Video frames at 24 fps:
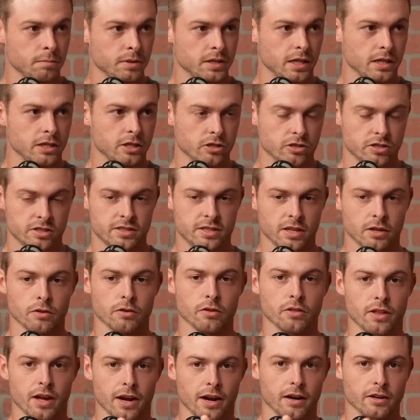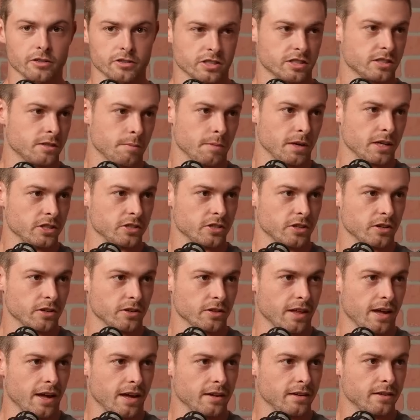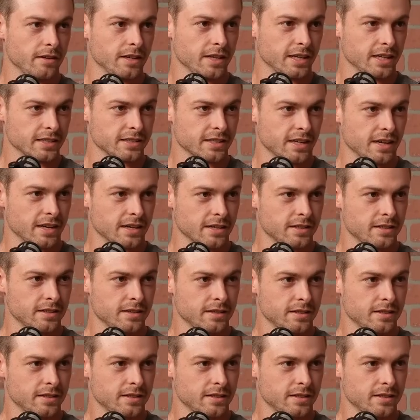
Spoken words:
but then you're still there just to make sure that it gets kicked.